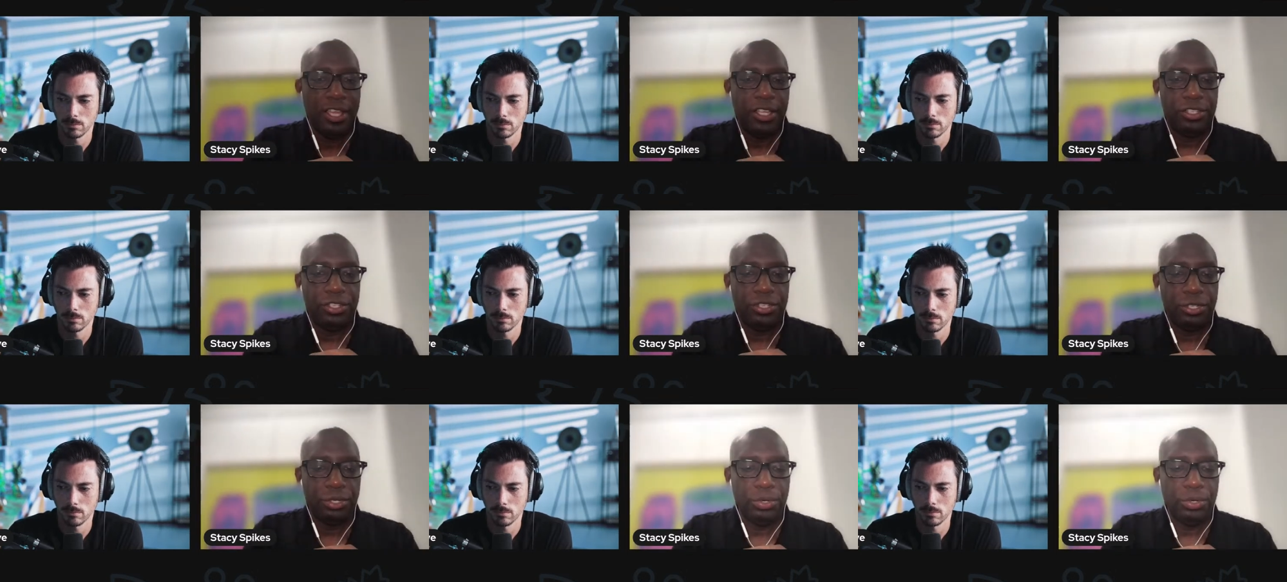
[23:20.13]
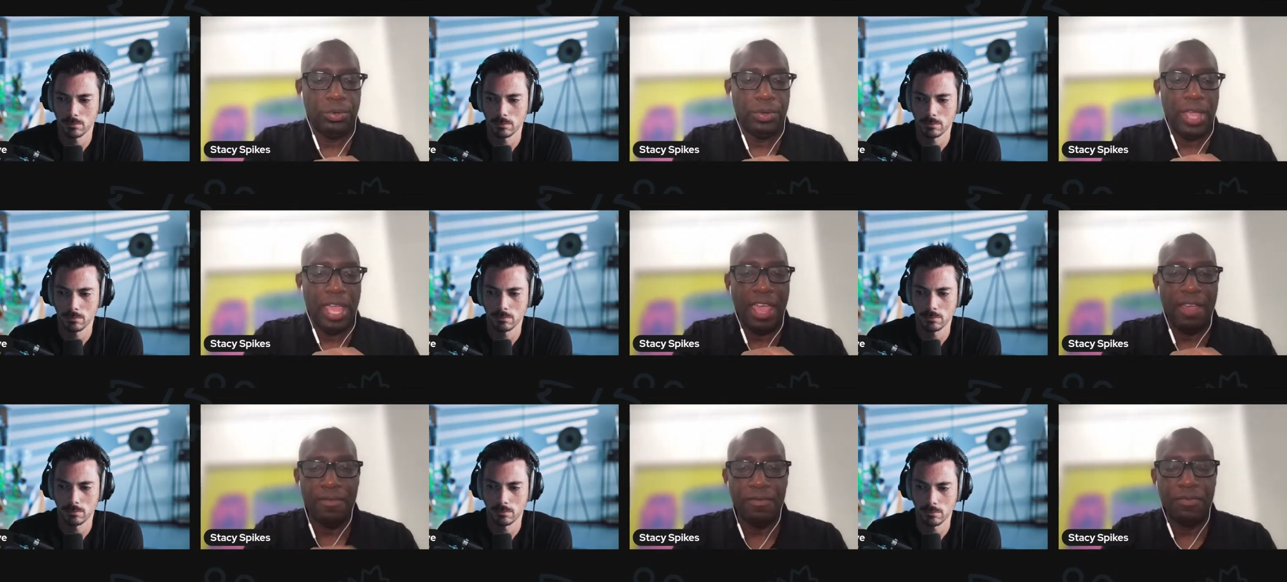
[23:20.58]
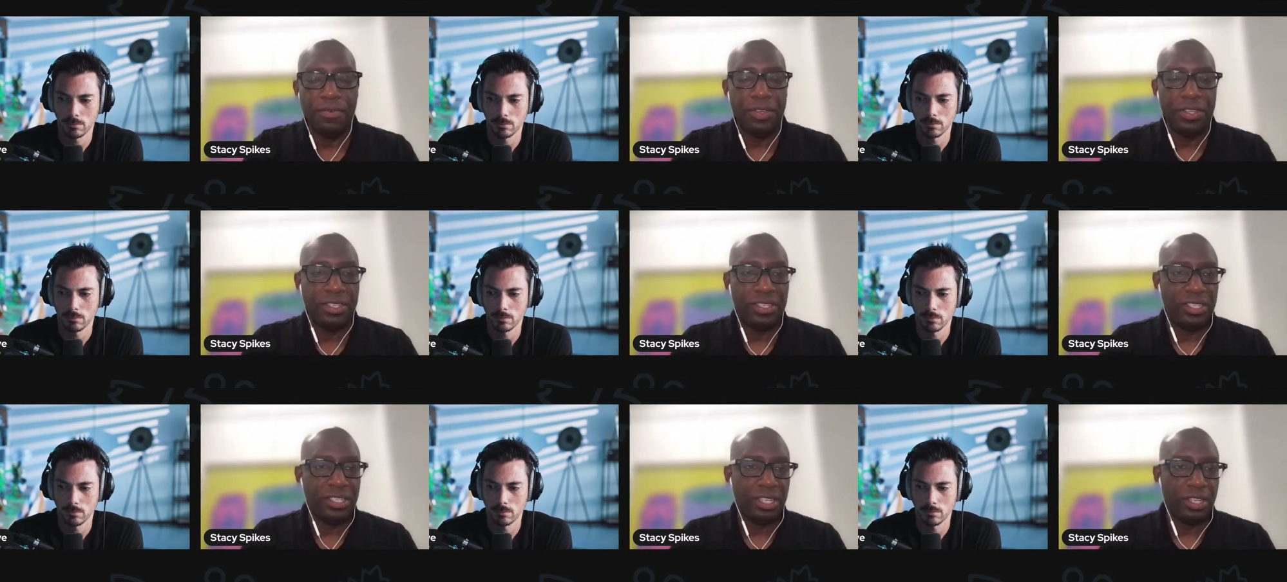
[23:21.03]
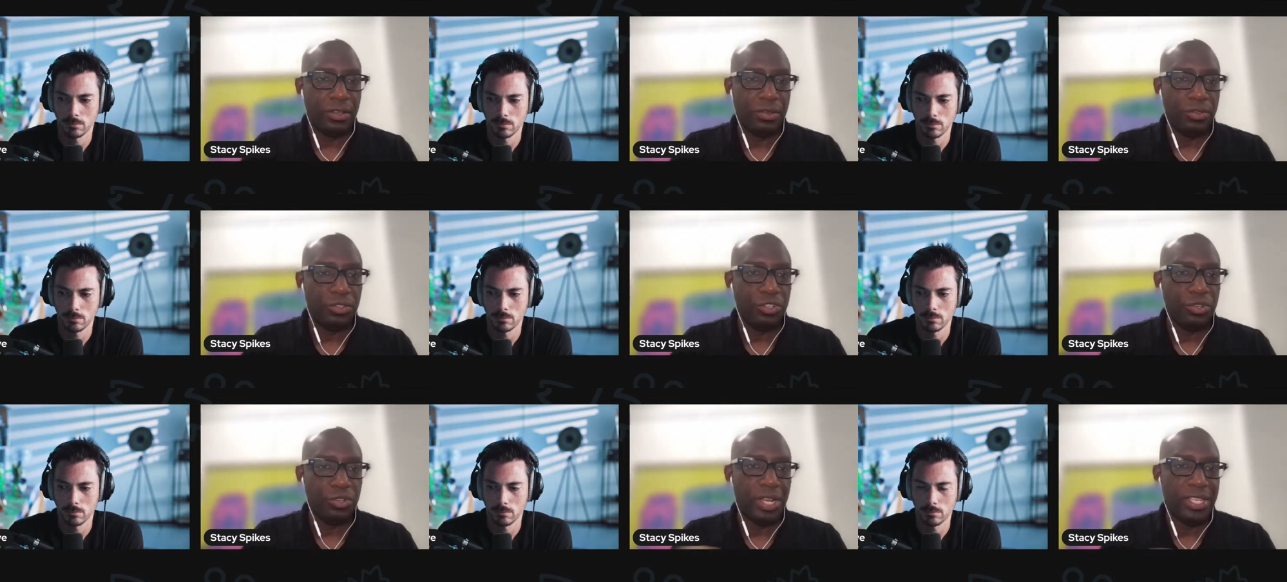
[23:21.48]
Speaker 1: to every single
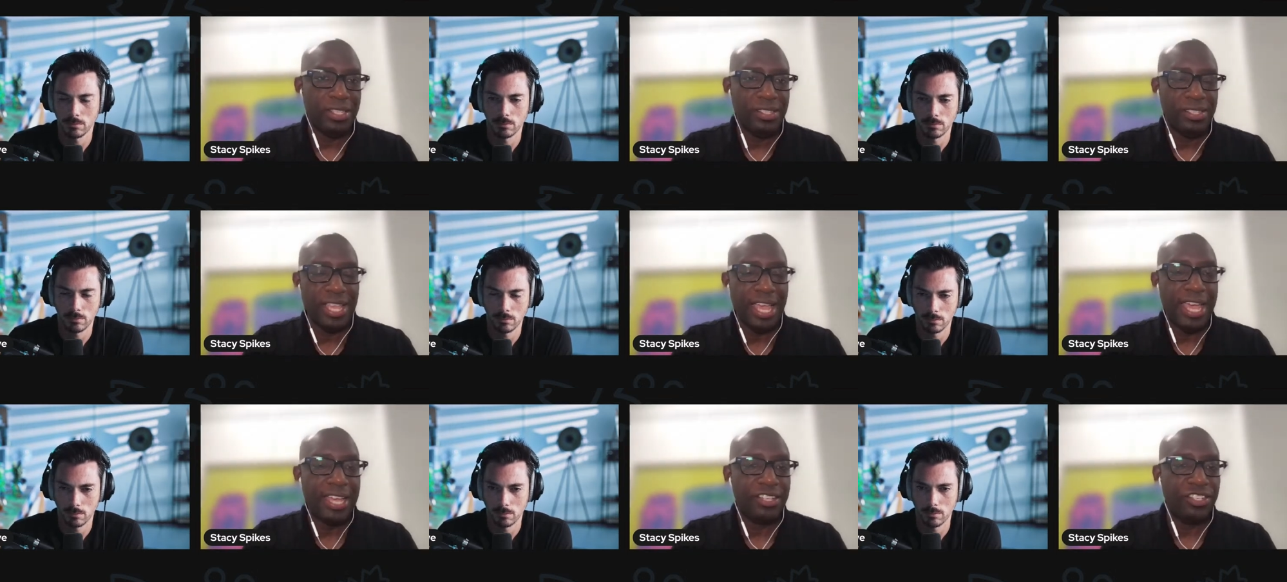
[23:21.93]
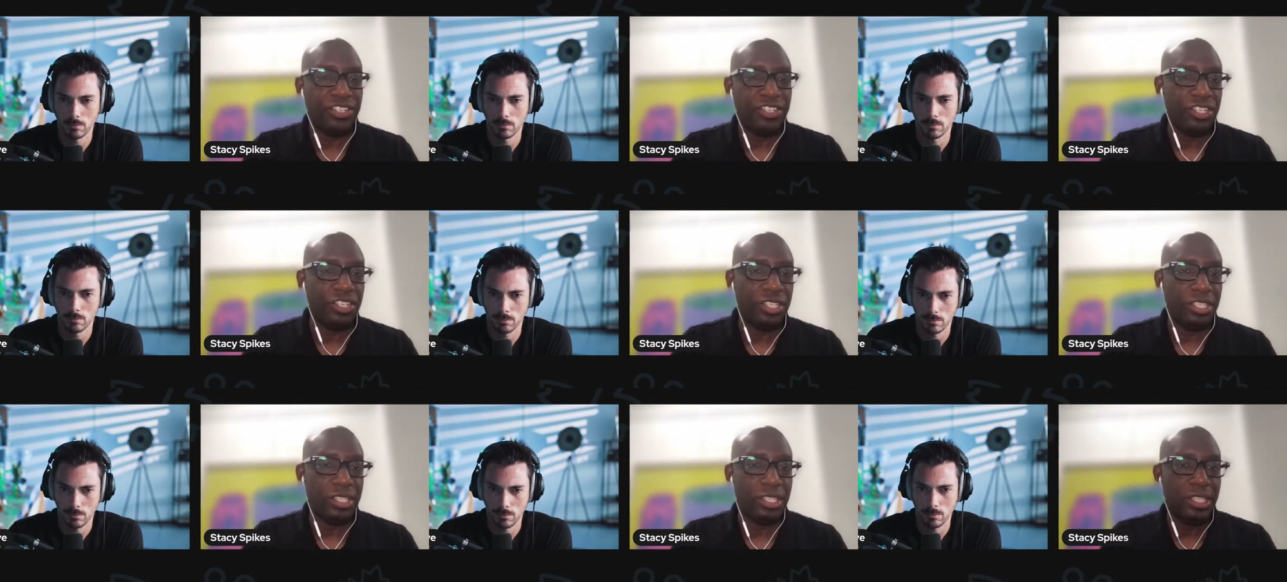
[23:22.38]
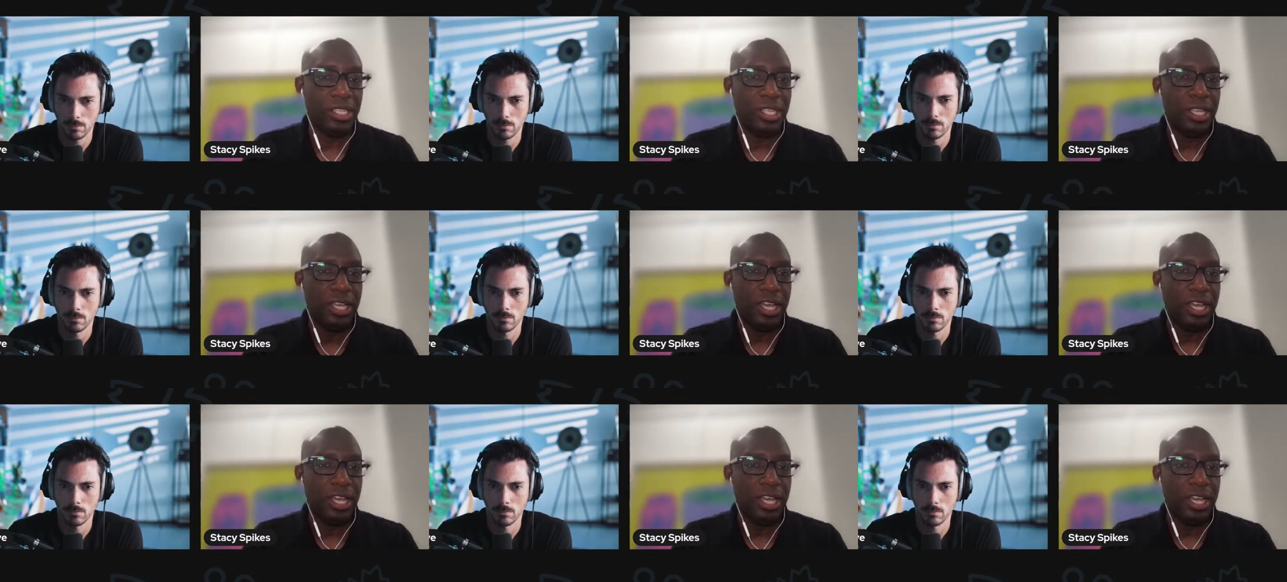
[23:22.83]
transaction,